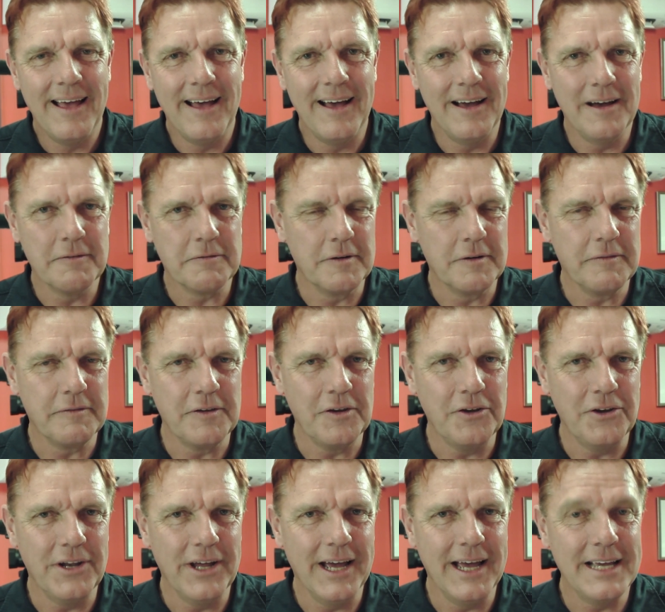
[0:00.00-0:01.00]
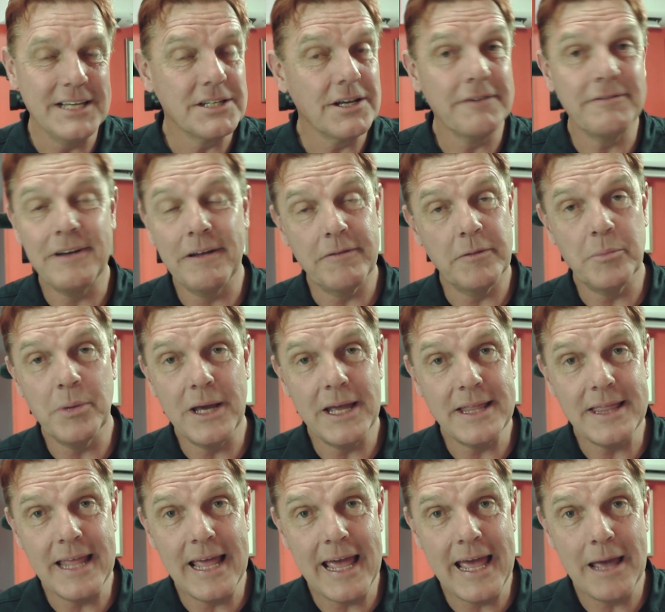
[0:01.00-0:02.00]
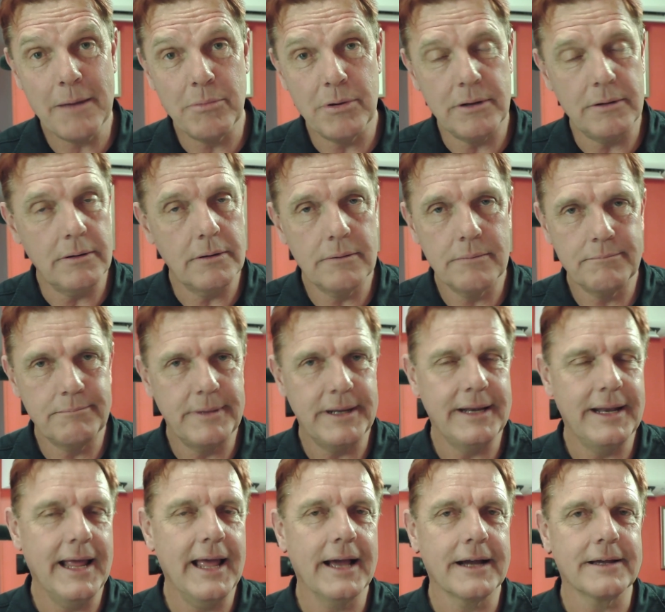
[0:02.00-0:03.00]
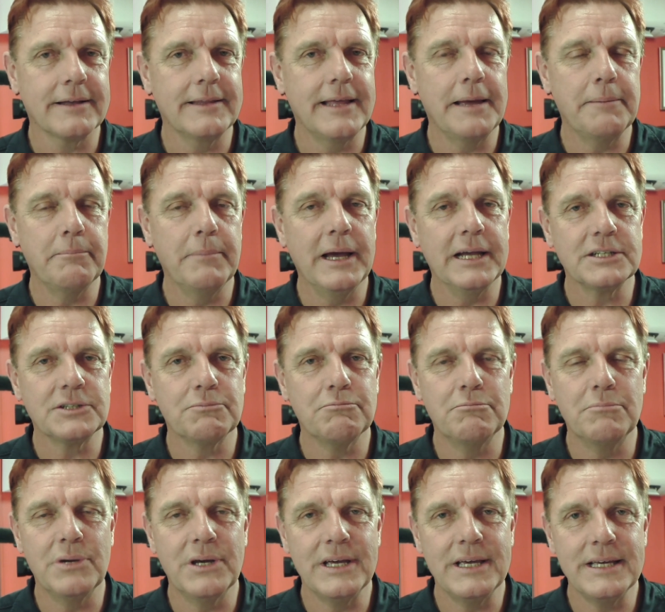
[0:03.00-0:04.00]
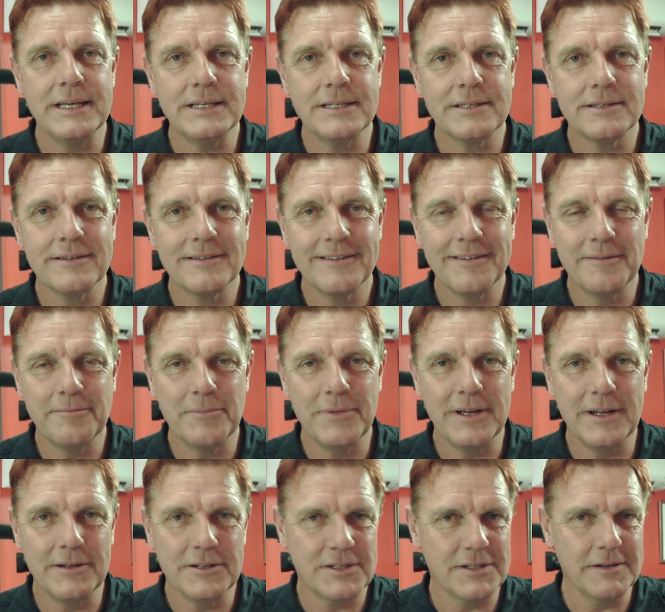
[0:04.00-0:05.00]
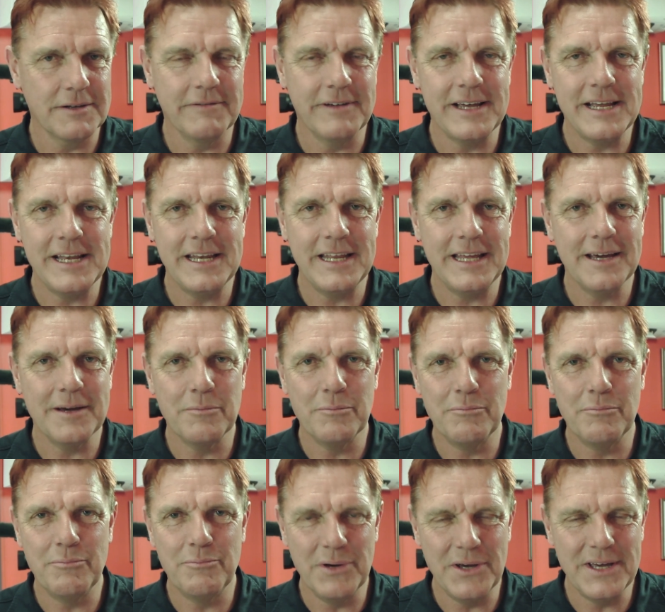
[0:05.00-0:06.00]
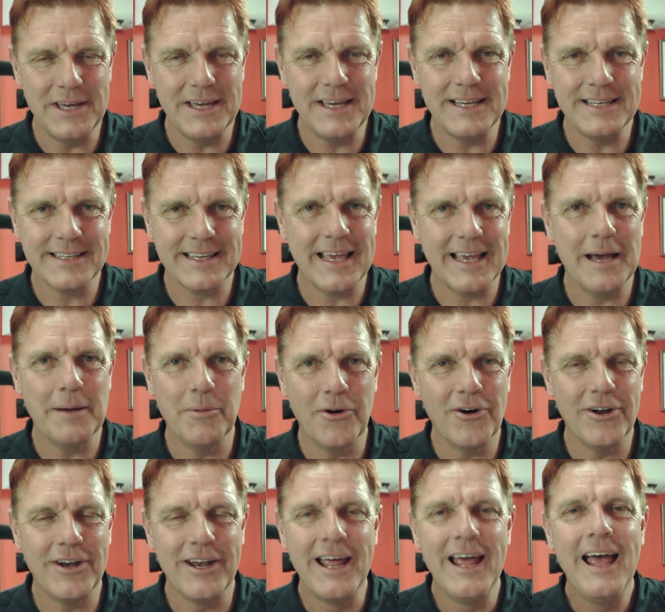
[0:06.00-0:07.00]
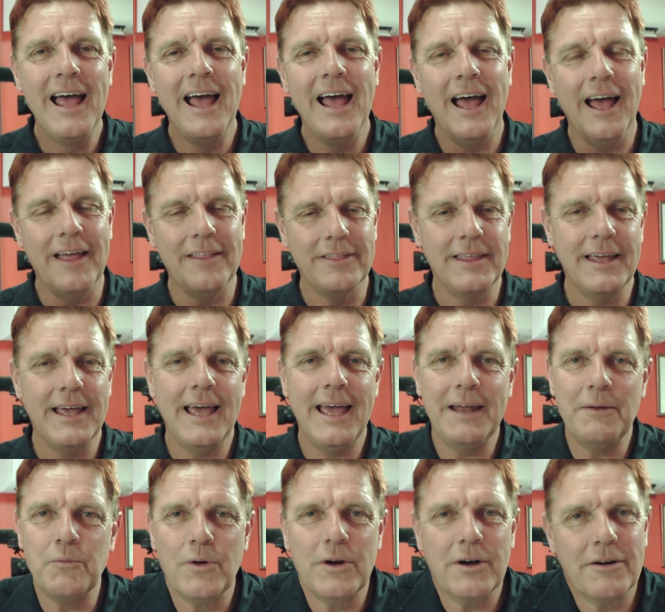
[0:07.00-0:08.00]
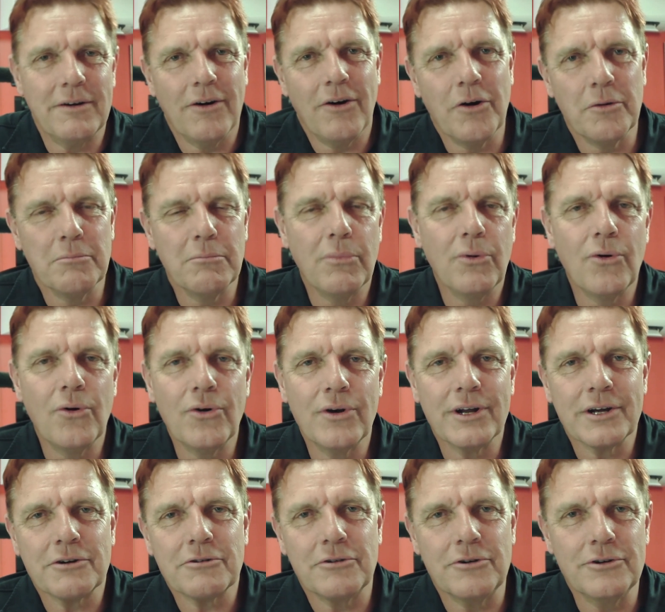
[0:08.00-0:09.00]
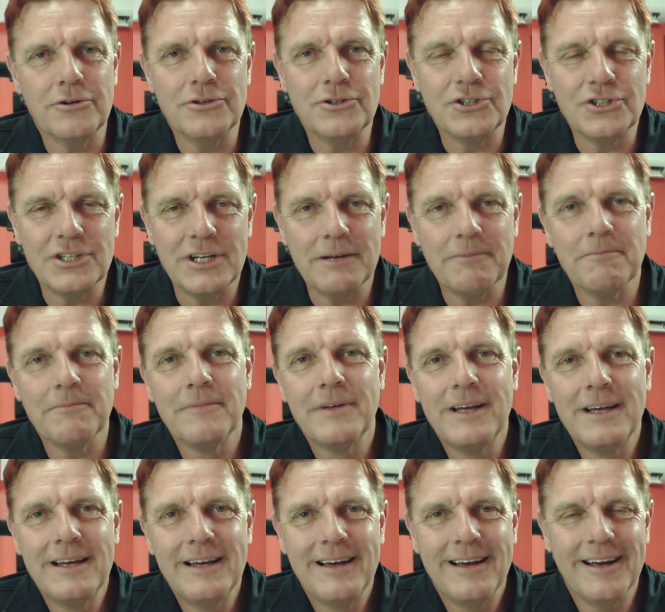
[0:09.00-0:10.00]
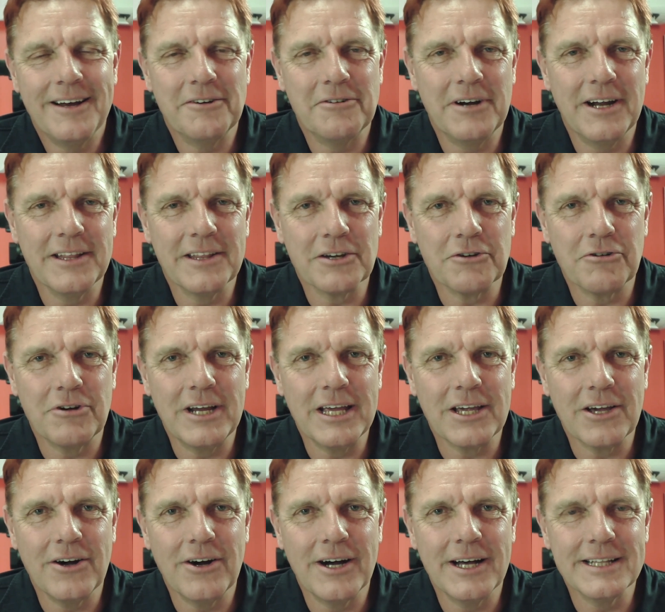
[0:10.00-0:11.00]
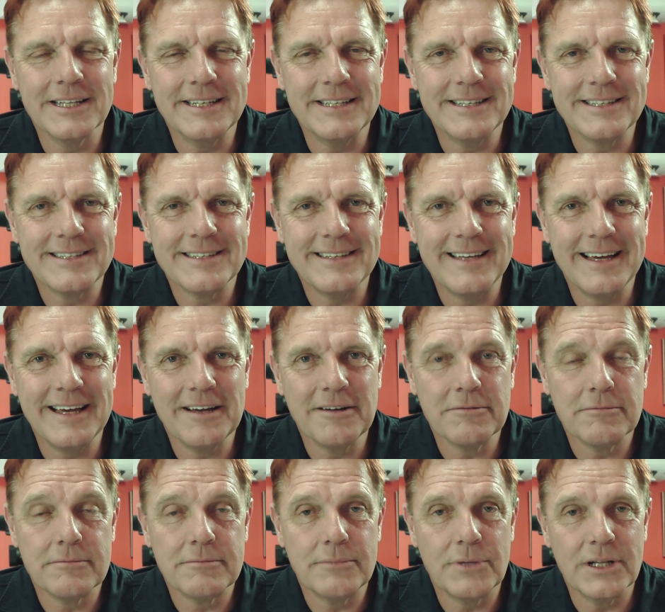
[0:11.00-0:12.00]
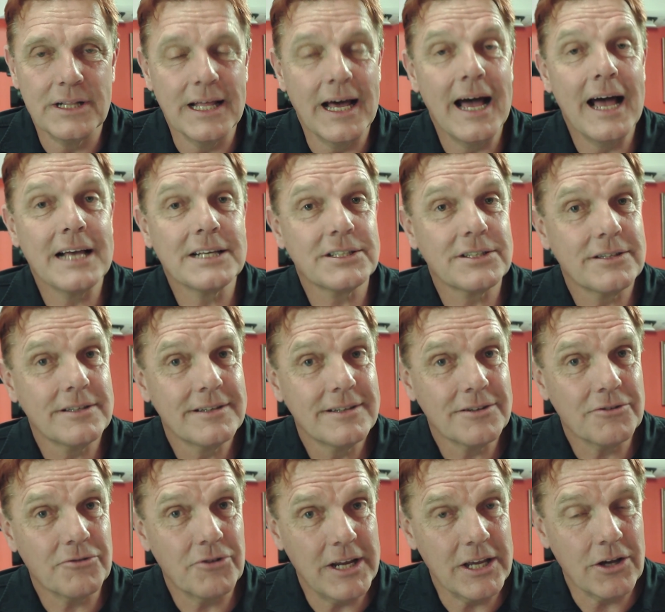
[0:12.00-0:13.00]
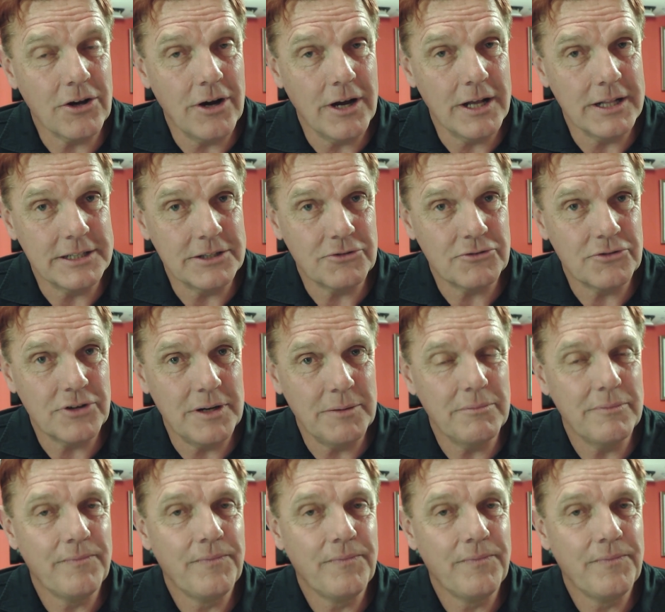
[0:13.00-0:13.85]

for a few days. I've never been there, but man, how can that match bees? I mean, Slovenia bees, come on. And then we're on board a cruise ship around the Greek islands. Now, my last Greek island trip,